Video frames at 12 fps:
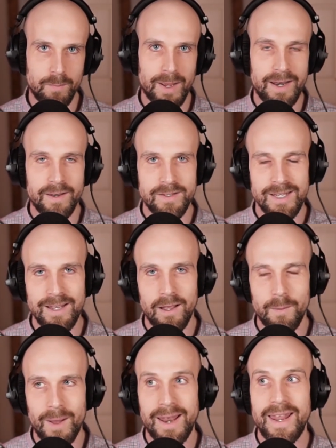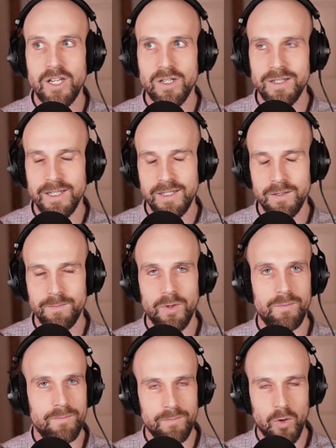and
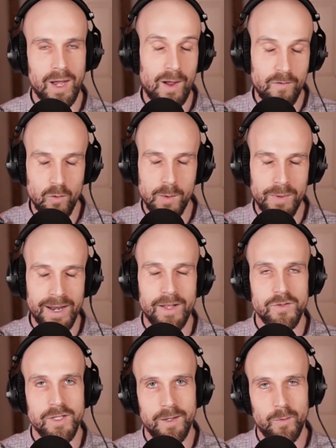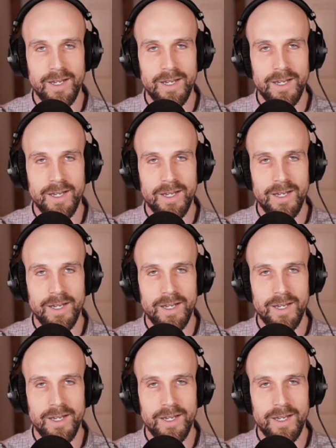pan-agentialism, or however we pronounce it.